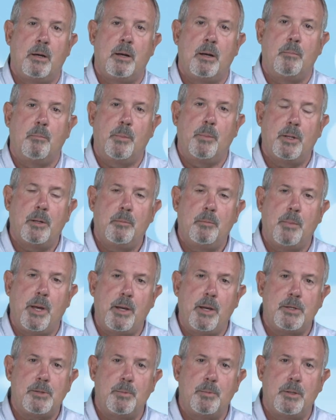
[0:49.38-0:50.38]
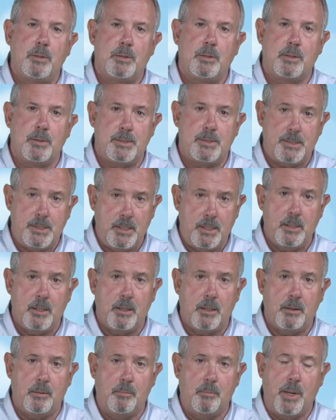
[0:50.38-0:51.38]
middle management and
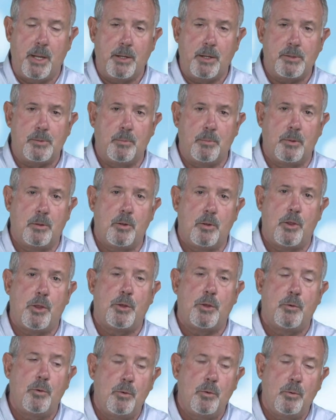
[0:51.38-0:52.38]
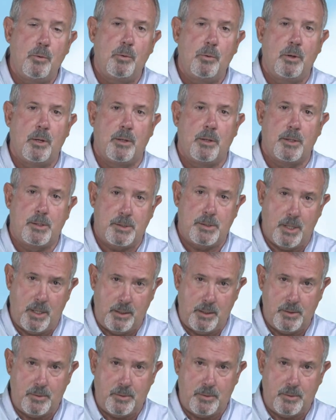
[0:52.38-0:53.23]
senior management through the change